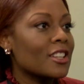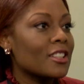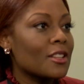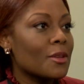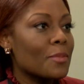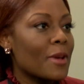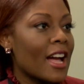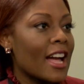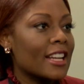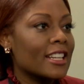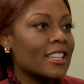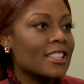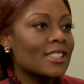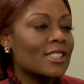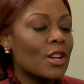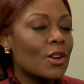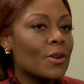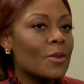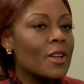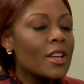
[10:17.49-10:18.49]
in the body.
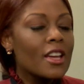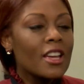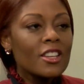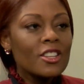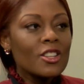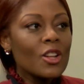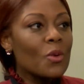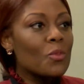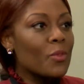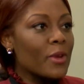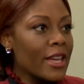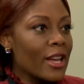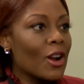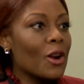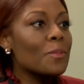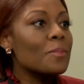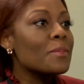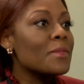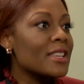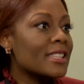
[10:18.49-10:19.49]
So, you know, we
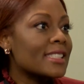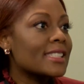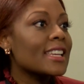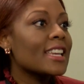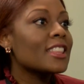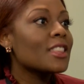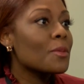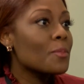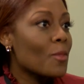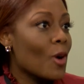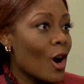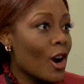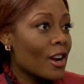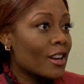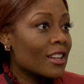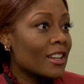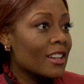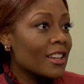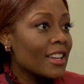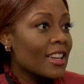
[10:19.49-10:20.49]
are missing the
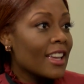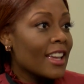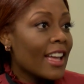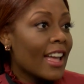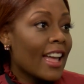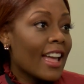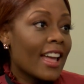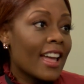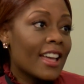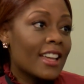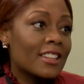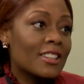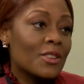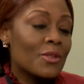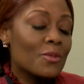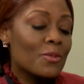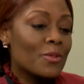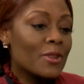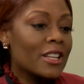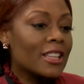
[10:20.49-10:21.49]
mark. And
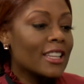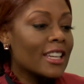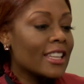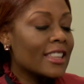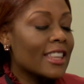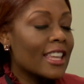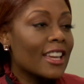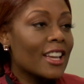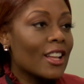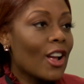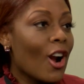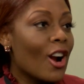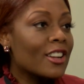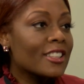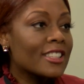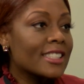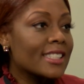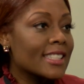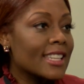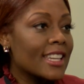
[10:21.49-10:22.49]
really, that heart
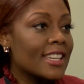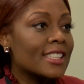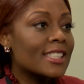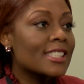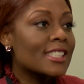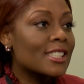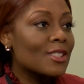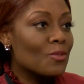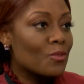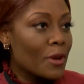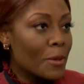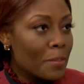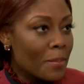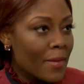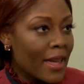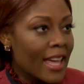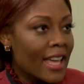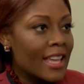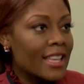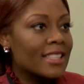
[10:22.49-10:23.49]
disease
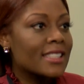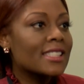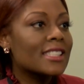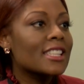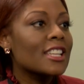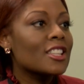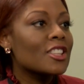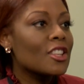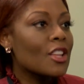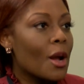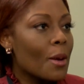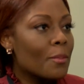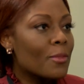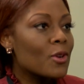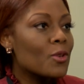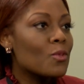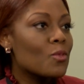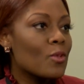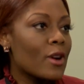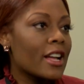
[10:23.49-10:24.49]
remains the
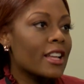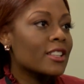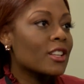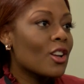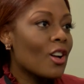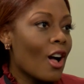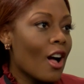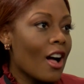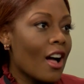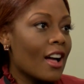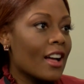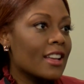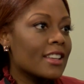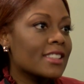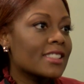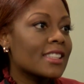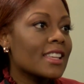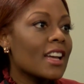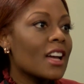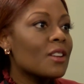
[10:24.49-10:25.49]
number one
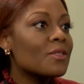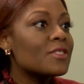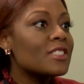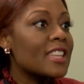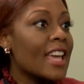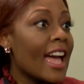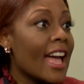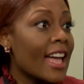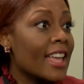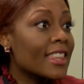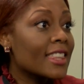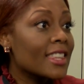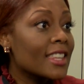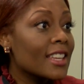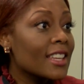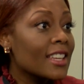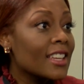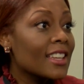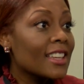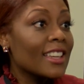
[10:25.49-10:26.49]
cause of death
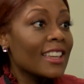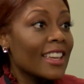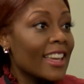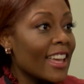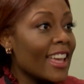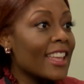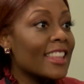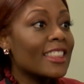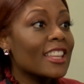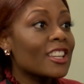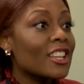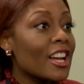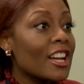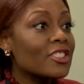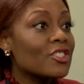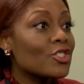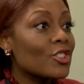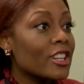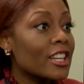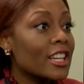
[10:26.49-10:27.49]
in the country.